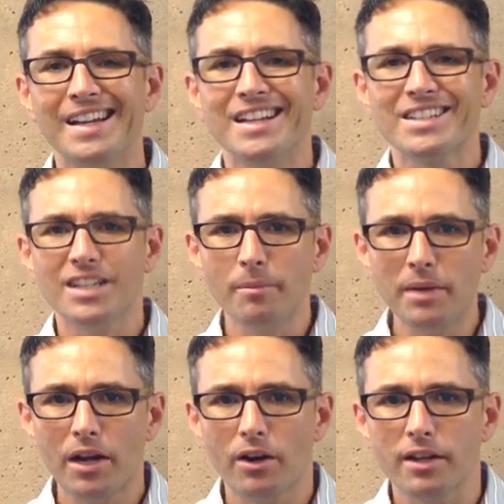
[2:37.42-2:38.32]
Some
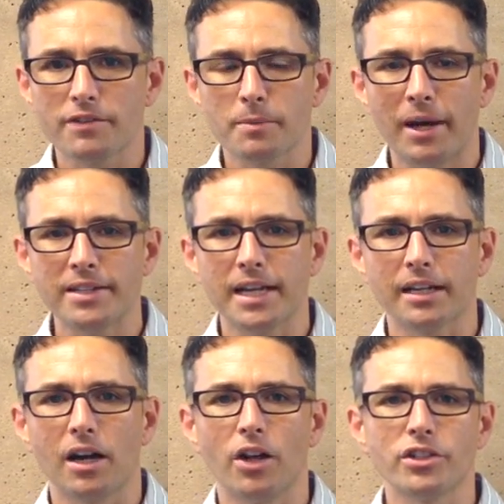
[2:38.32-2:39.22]
narratives about
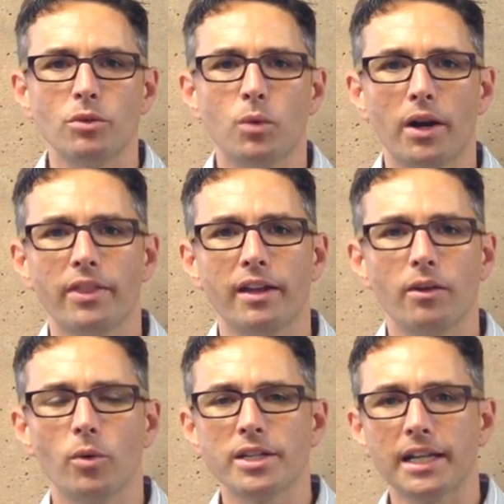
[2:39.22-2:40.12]
technology, where, the,
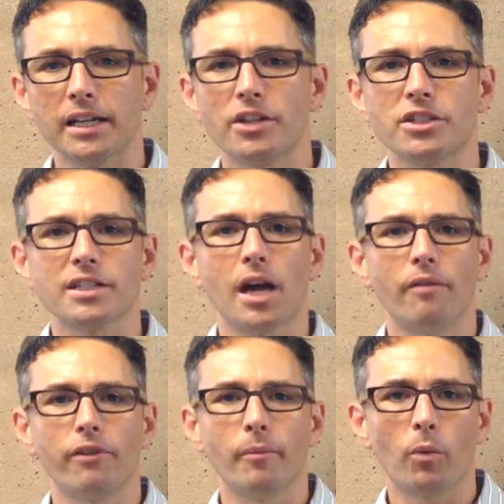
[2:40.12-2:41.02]
where technologies come
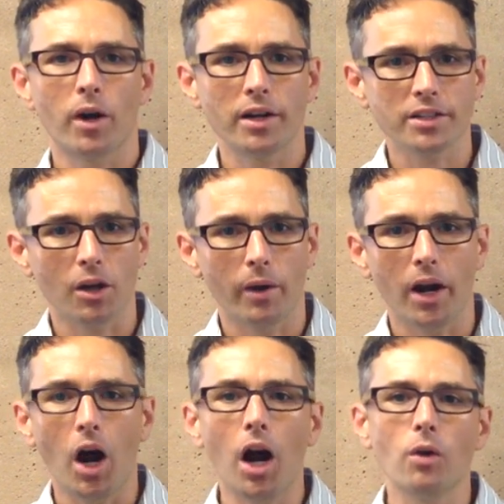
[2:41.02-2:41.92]
from and where it's going,
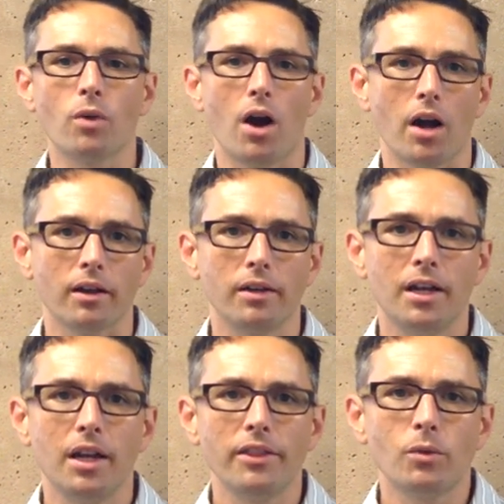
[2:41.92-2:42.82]
are wrong.
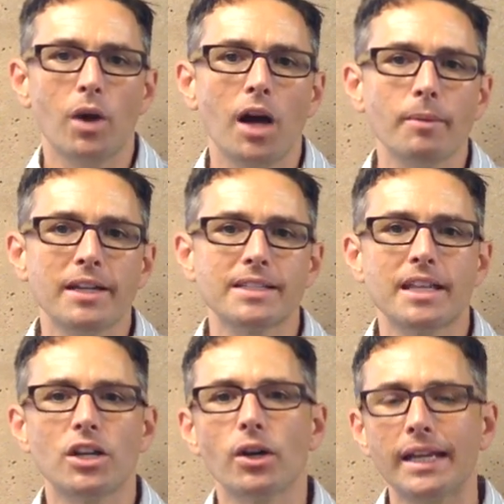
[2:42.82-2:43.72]
They're wrong because they
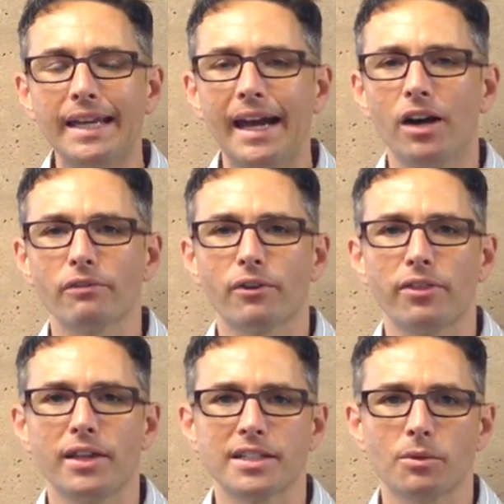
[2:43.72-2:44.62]
don't account for
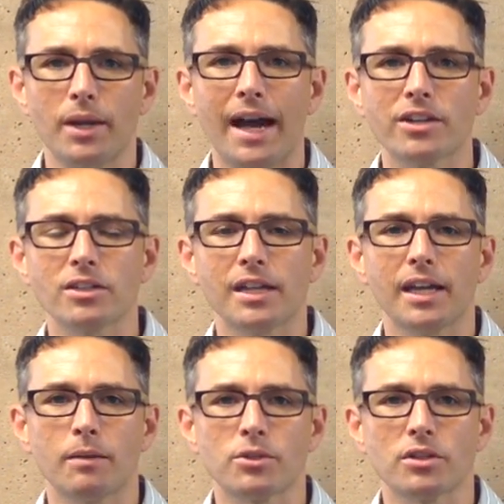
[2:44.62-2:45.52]
things that we actually can
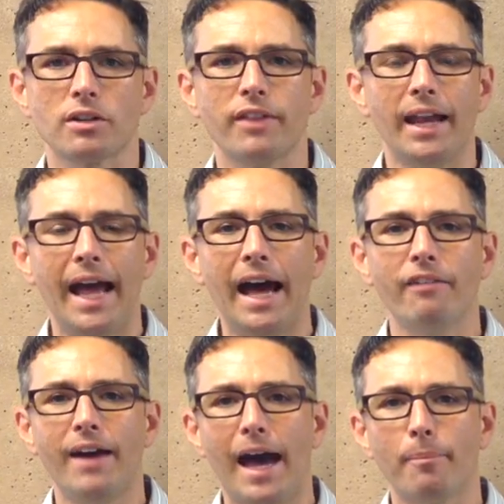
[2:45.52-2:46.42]
observe that have
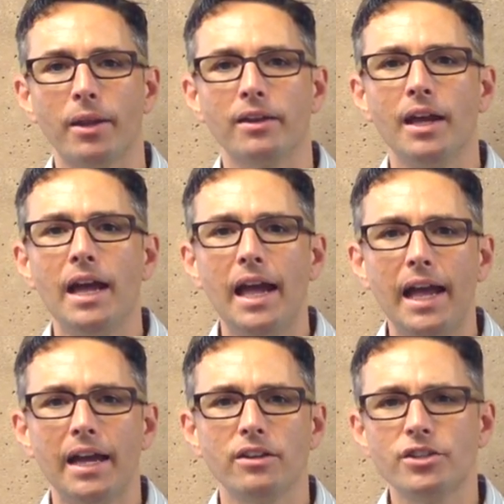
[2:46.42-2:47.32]
happened
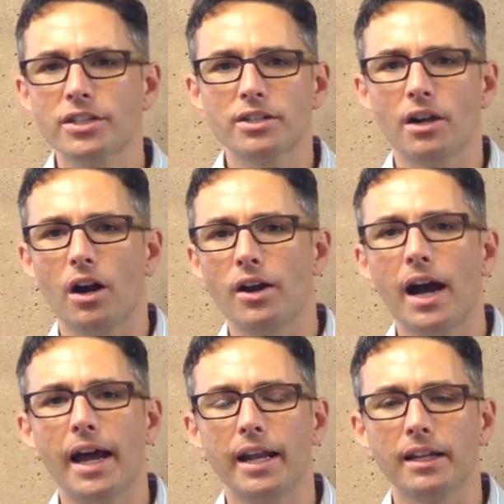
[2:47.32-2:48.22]
and just are
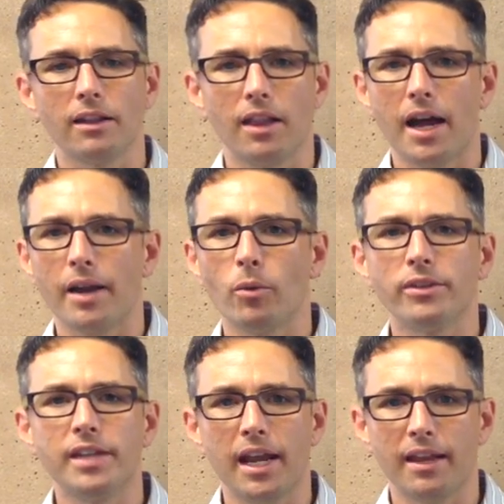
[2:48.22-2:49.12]
not in the line with
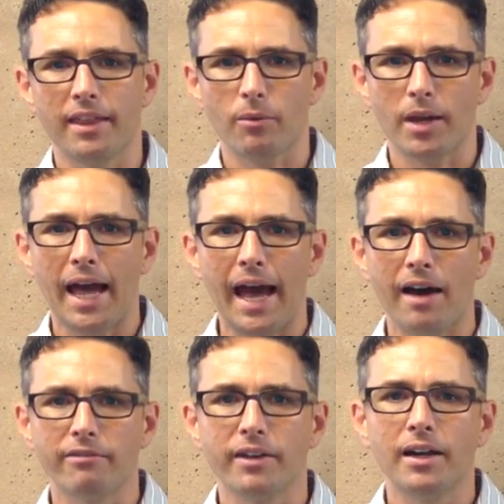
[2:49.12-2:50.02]
data that we
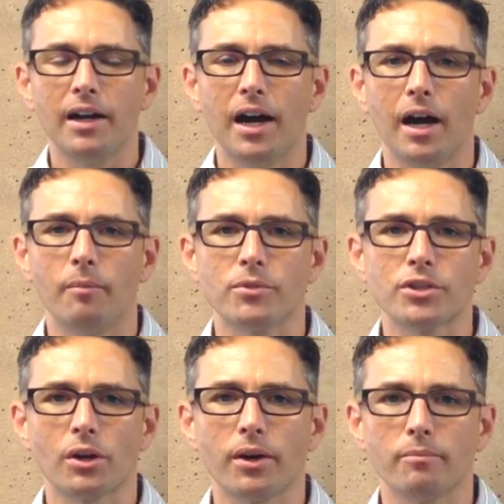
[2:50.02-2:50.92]
have um,
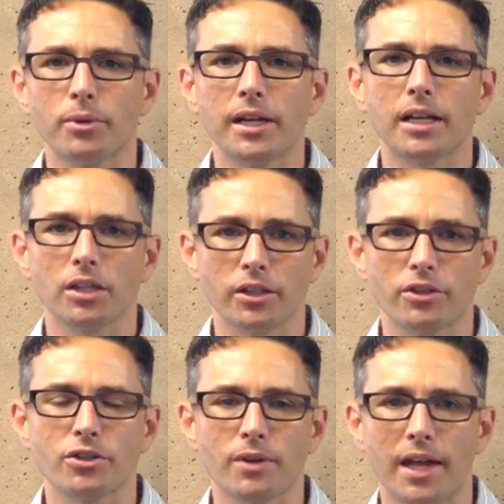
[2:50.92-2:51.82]
showing pretty clear
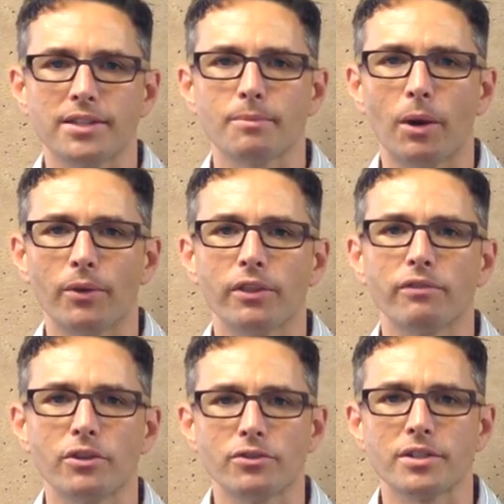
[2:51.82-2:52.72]
trends about what the
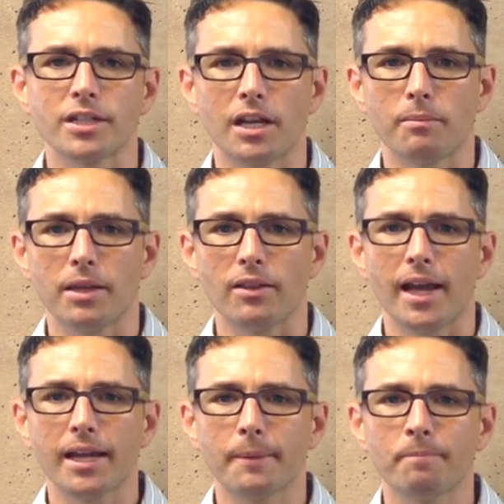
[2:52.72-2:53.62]
future is going to be
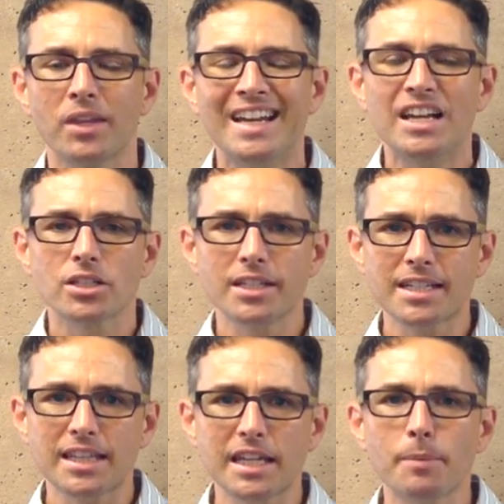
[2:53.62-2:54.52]
like. So let's
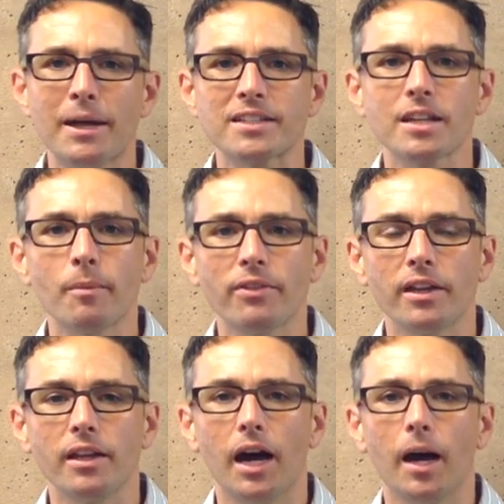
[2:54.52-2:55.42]
think about some of
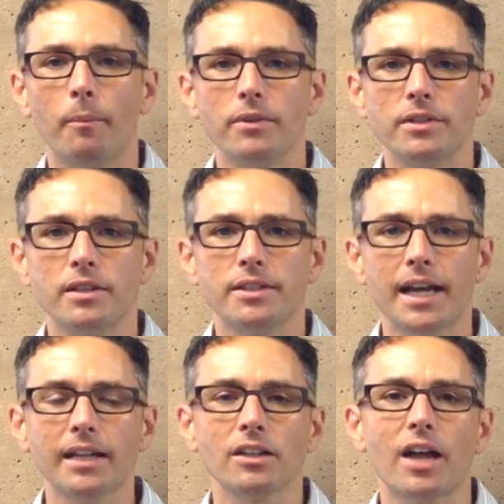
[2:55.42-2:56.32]
the um,
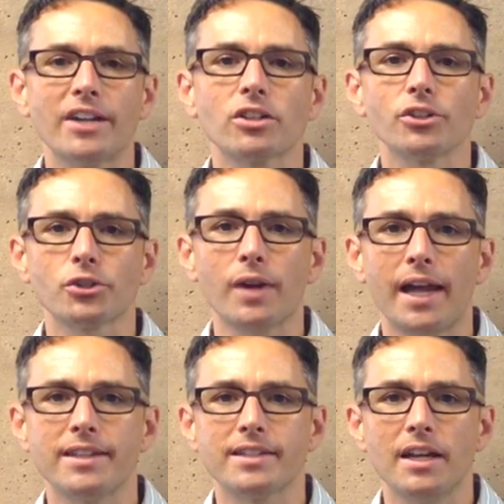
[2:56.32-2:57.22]
technological
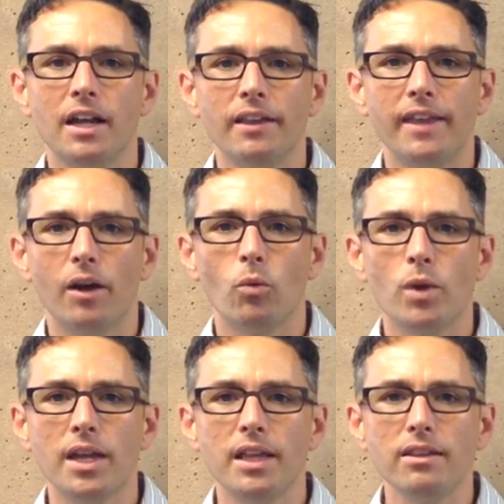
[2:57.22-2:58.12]
trends that
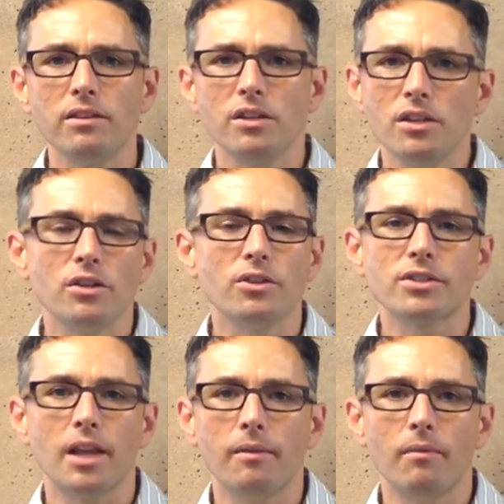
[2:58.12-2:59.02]
we use
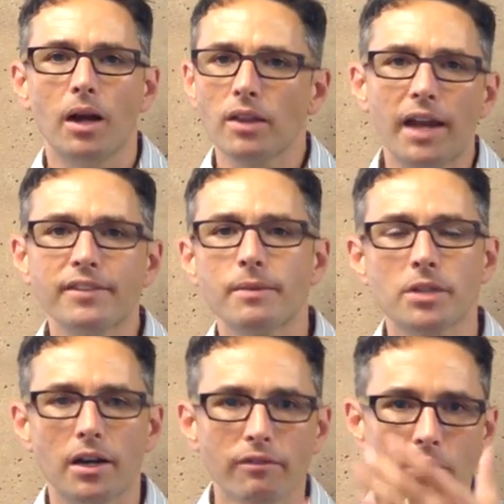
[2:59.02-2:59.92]
and a lot of times
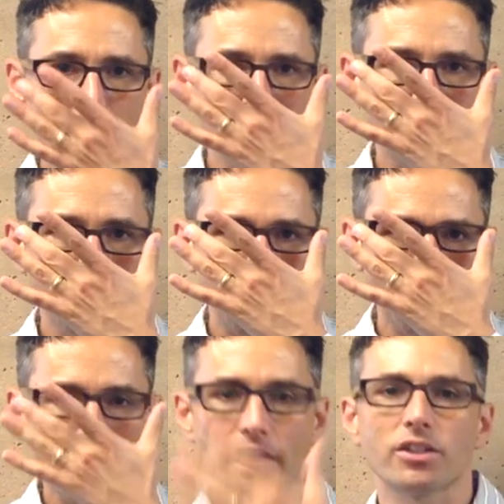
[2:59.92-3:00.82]
aren't even really
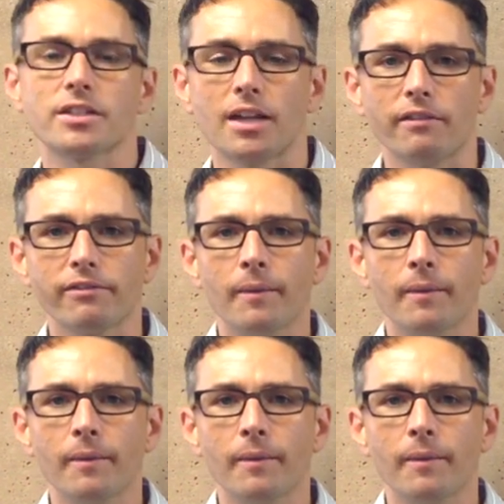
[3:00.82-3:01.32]
conscious of.